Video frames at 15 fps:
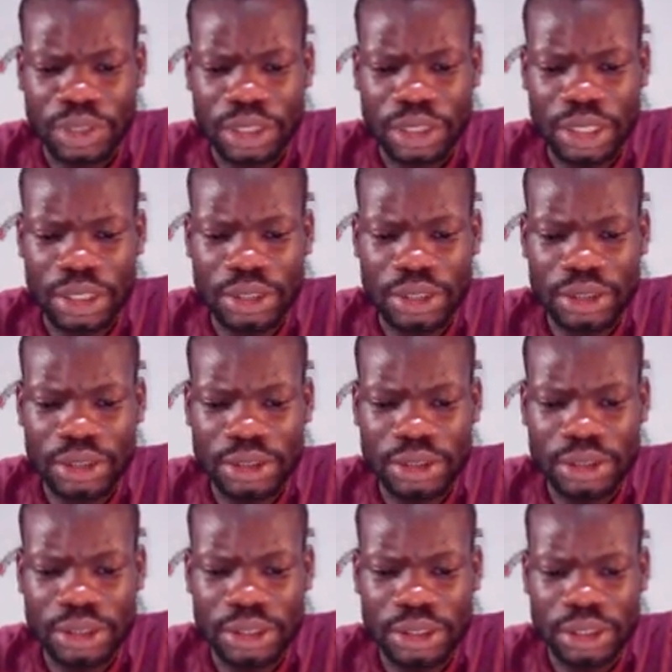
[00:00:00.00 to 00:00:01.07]
Okay,
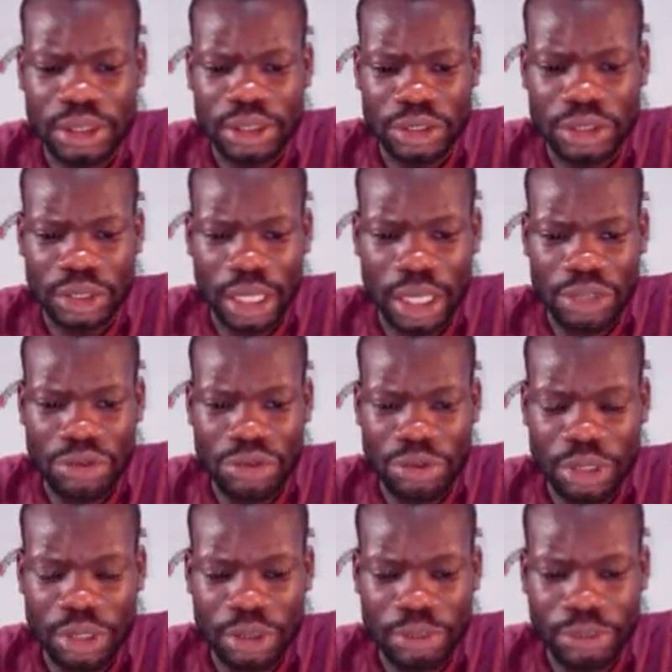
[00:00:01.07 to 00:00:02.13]
so the
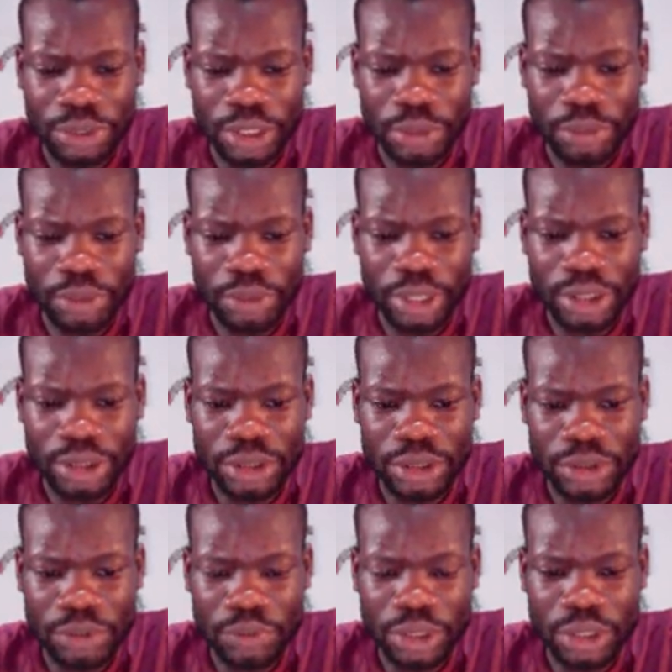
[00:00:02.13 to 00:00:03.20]
actual and predicted
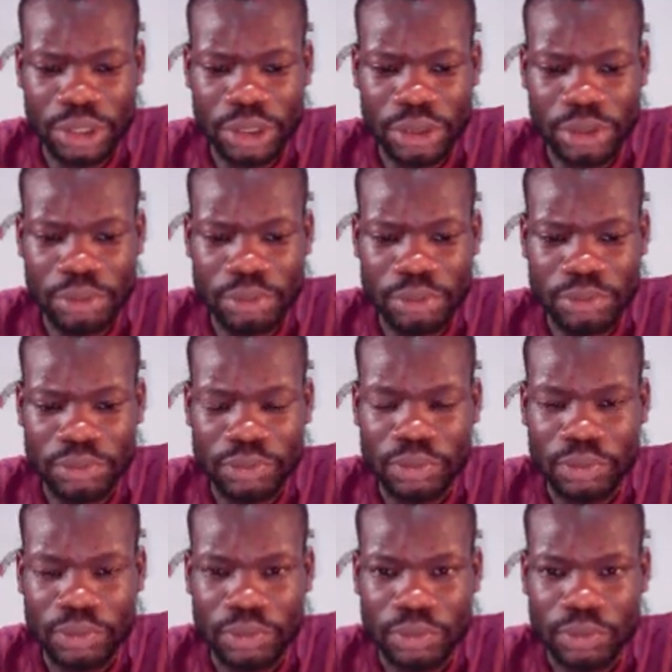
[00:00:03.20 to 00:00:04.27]
price, we
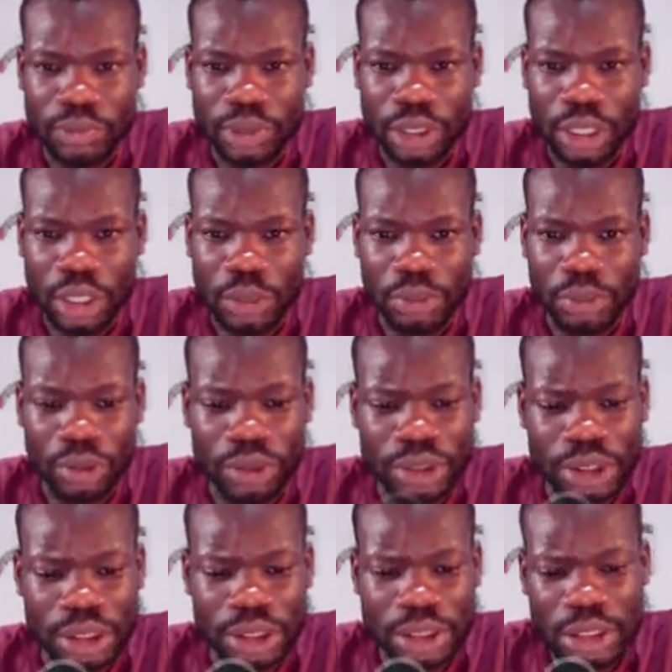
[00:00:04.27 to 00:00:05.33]

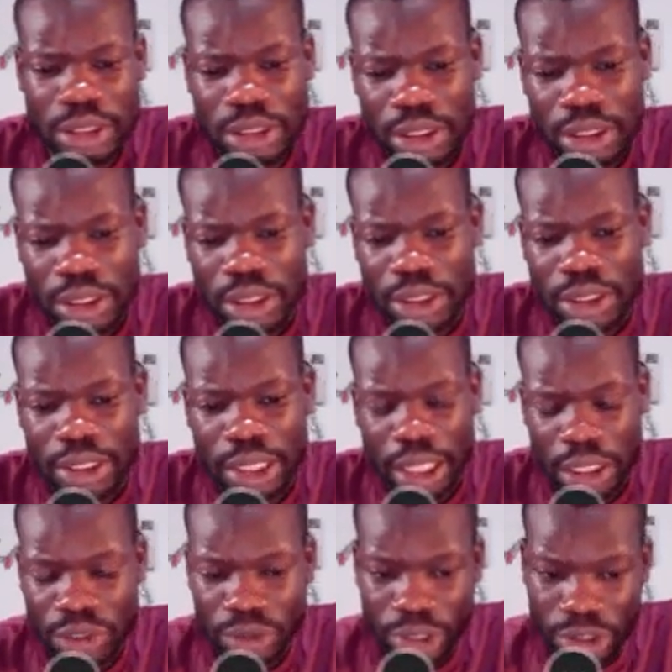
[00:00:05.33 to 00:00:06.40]
plotted the
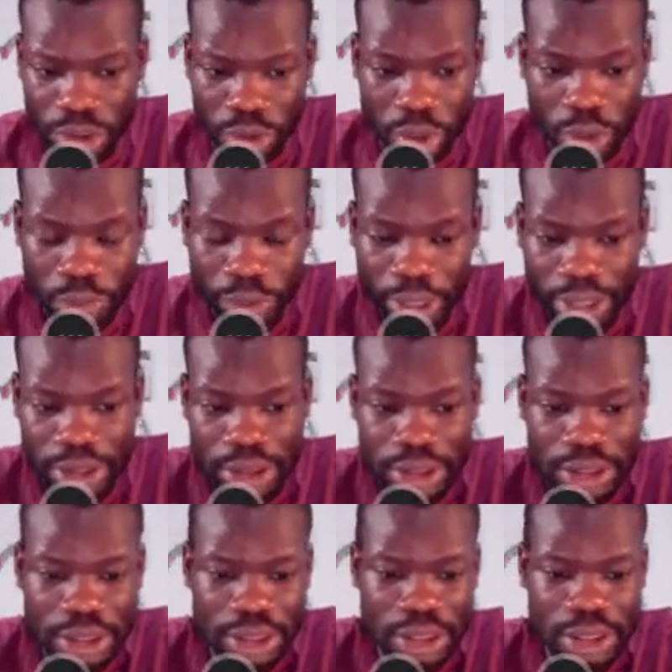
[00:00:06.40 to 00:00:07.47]
actual historical
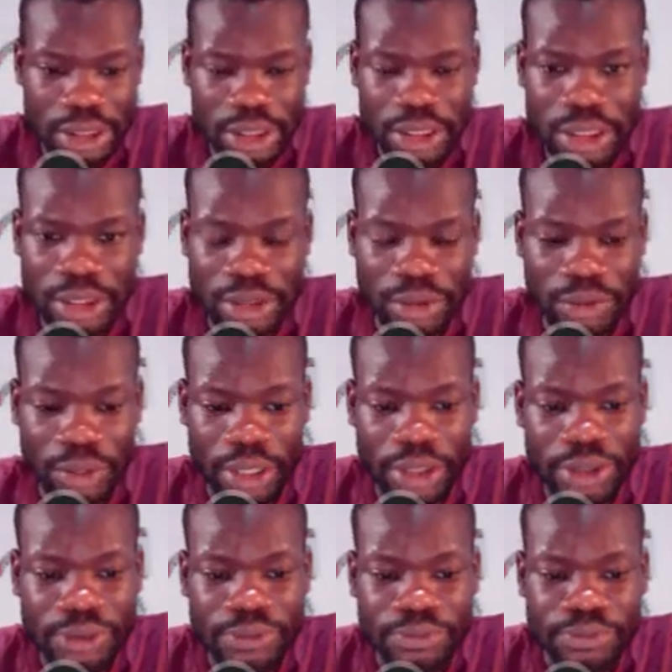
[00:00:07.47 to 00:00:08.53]
prices,
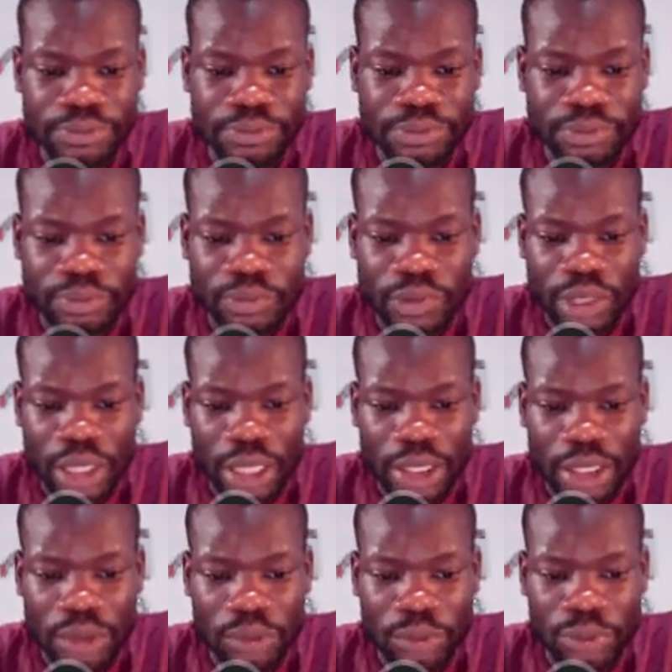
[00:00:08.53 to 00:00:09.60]
right? And
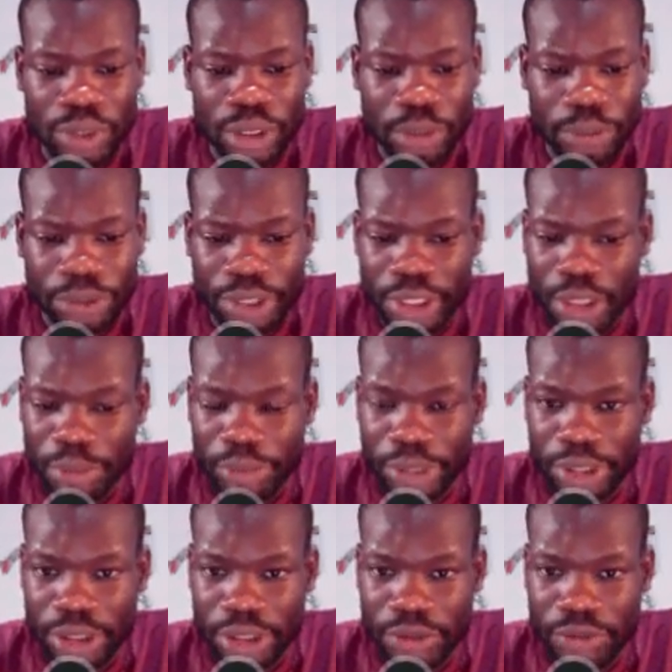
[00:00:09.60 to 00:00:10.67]
then the predicted
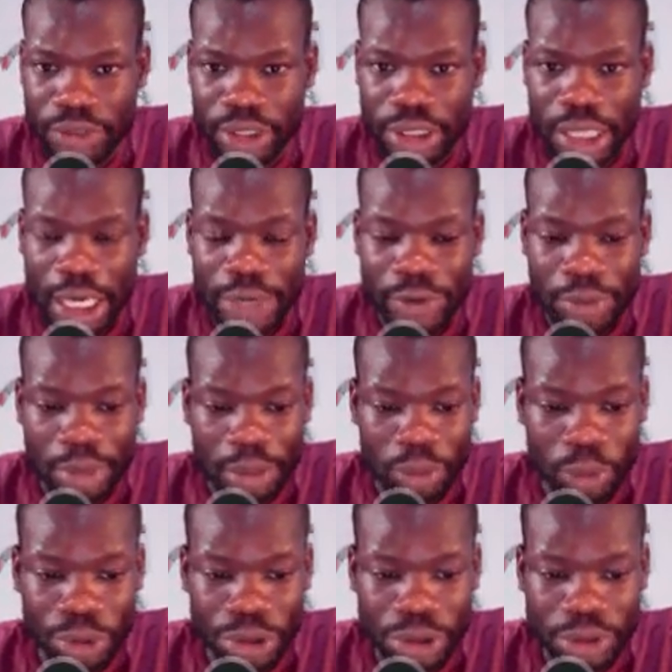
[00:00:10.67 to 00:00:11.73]
prices from the ARIMA
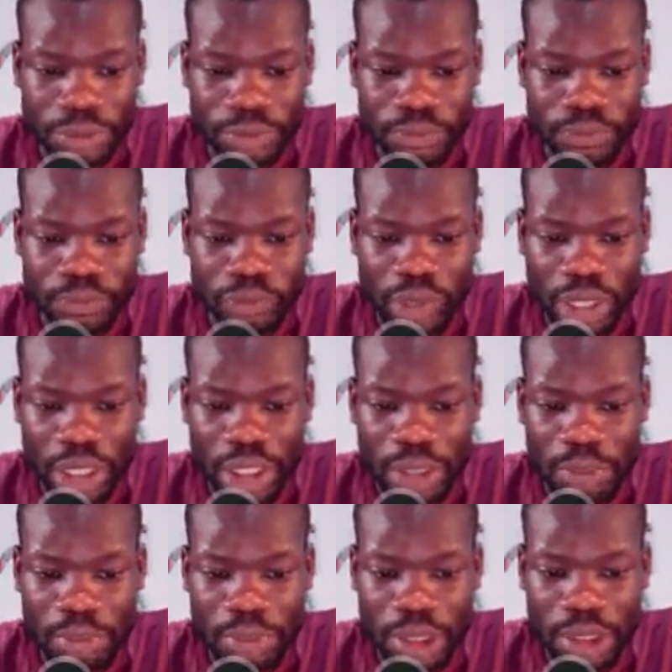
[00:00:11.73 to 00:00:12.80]
module and a
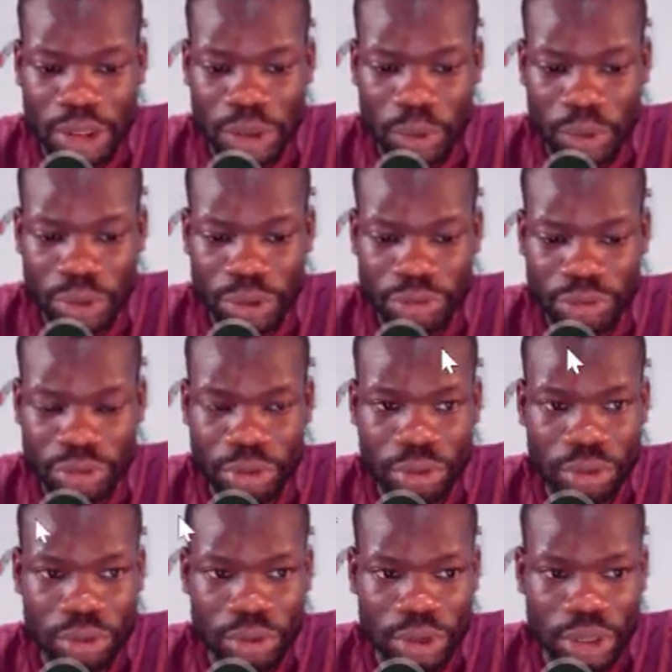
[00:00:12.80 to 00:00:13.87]
placeholder for
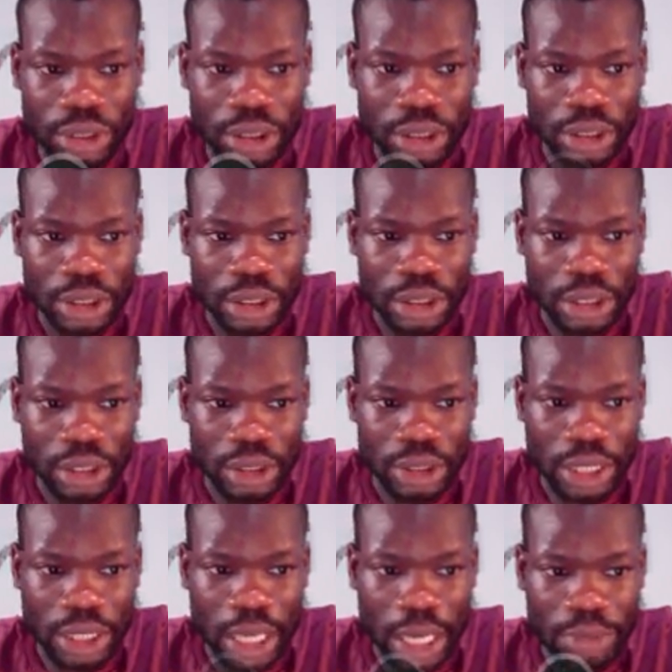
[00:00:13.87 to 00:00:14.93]
the
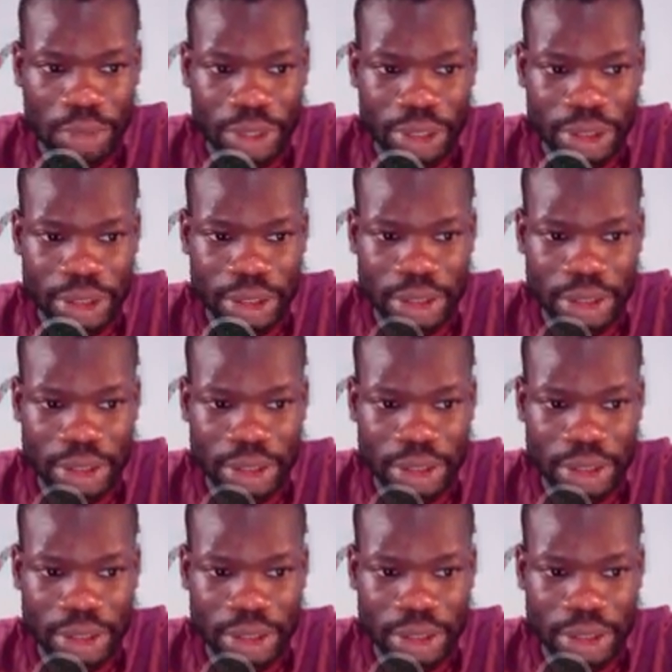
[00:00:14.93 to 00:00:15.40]
hybrid